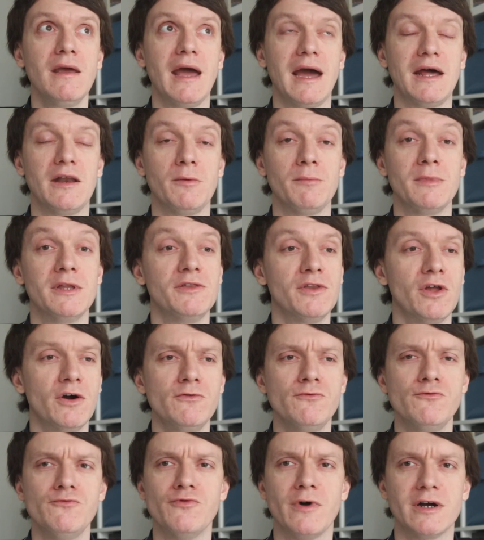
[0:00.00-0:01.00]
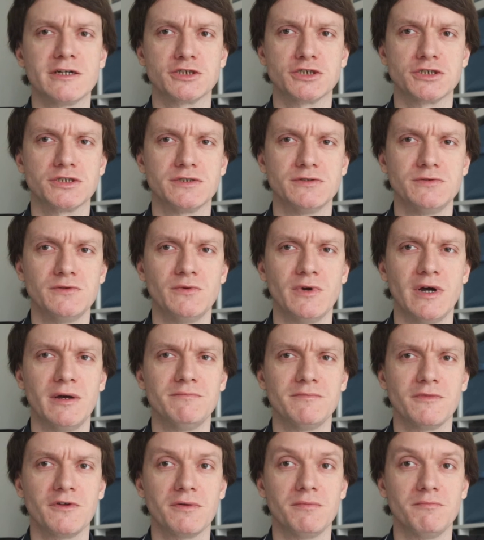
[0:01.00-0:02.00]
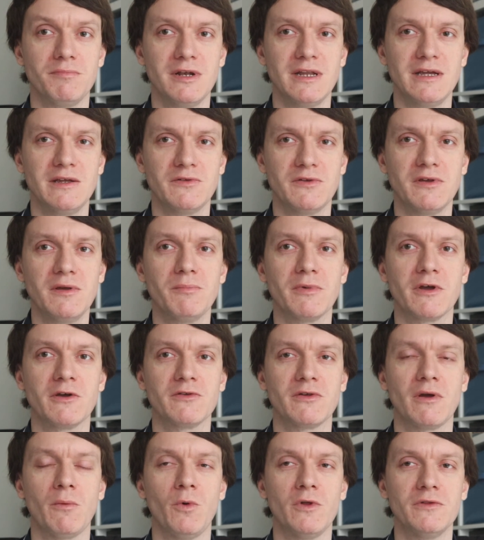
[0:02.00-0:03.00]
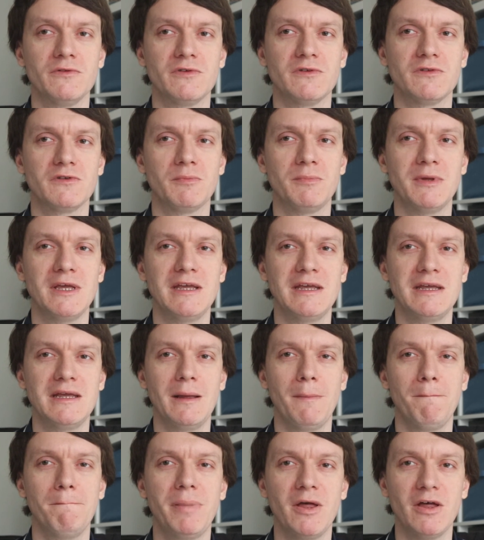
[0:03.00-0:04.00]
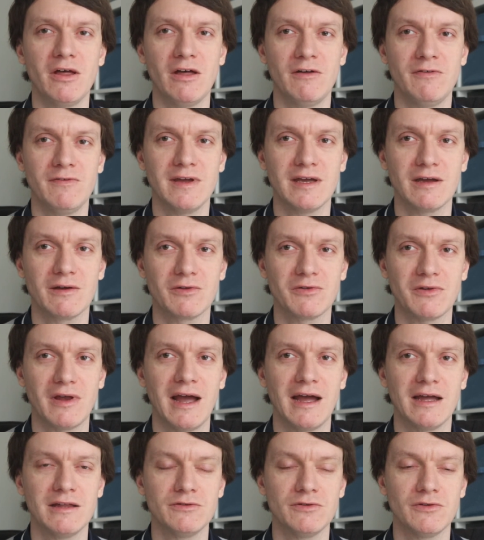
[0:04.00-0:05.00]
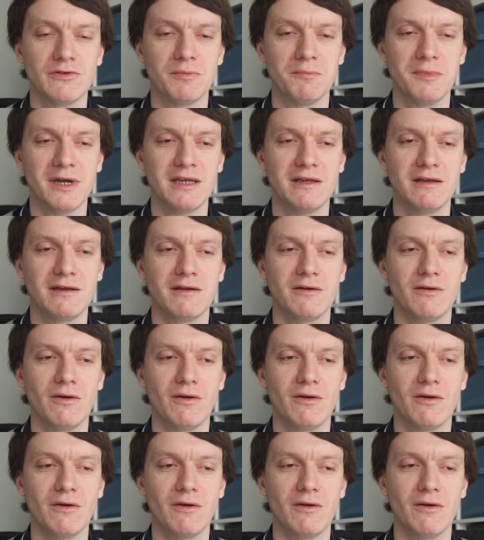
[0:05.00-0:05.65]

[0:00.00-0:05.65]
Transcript: and I'm in no rush to complete it because I want it to be perfect and make